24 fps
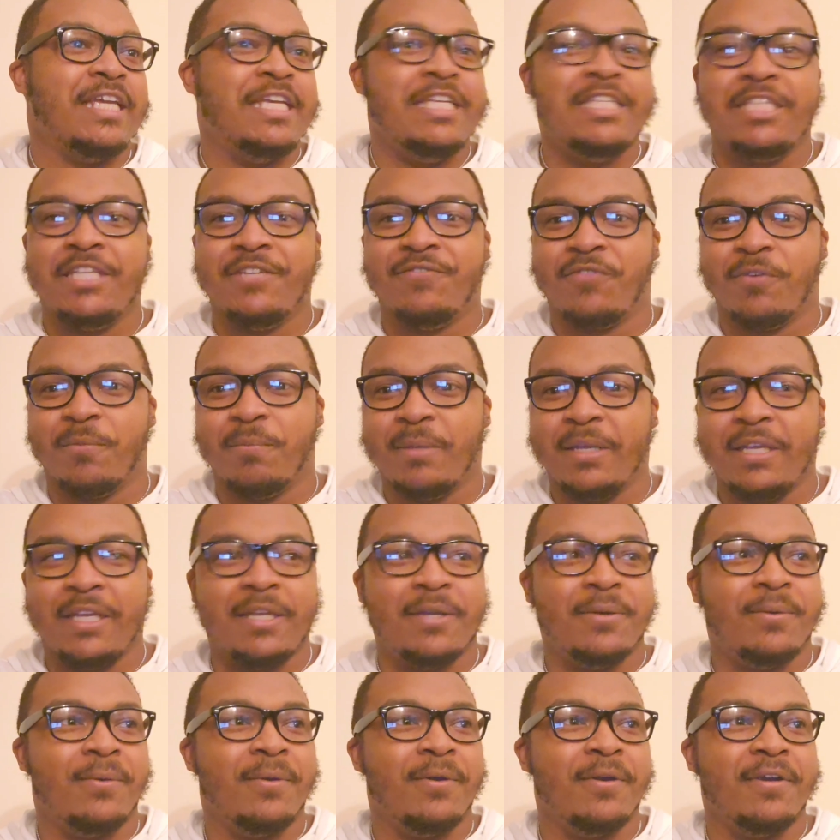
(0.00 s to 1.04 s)
easy for
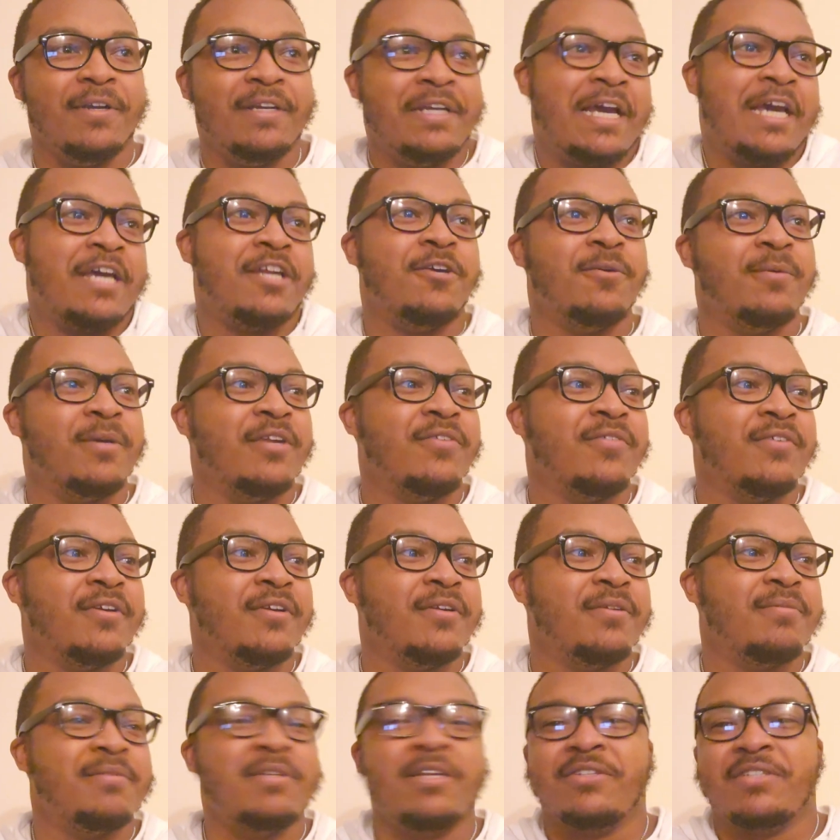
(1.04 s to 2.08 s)
me or not or
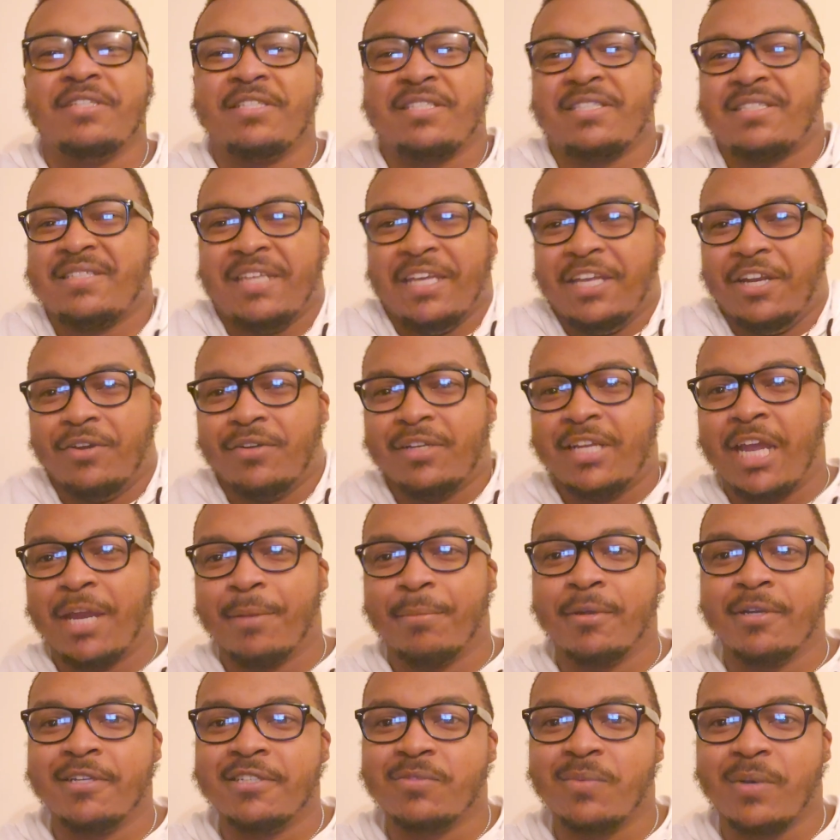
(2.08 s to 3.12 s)
whatever. You know, just get on
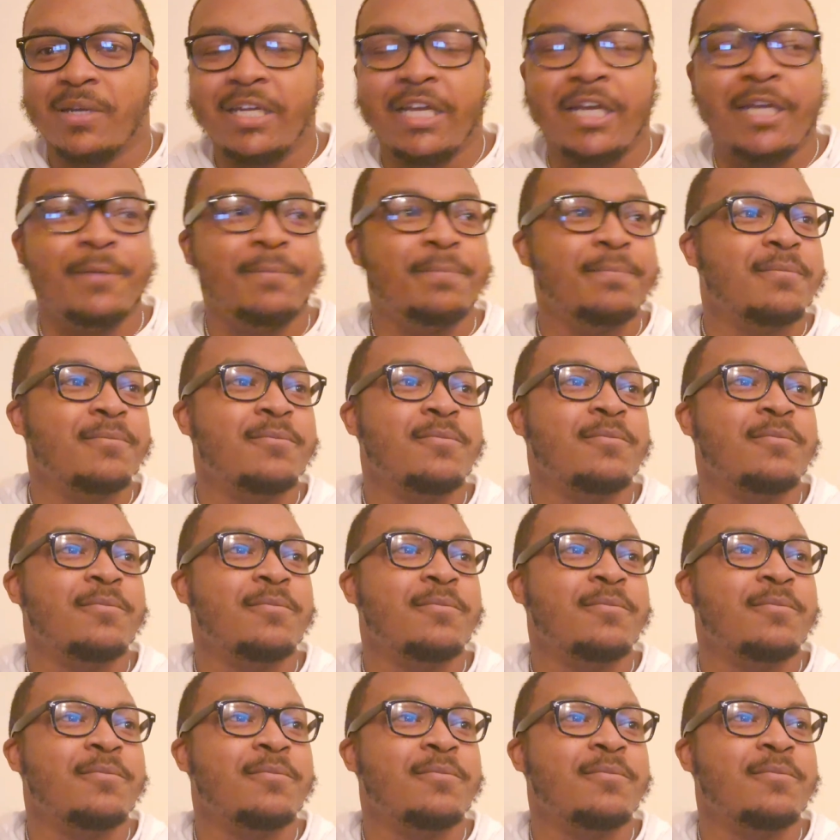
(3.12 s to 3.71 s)
camera because why not?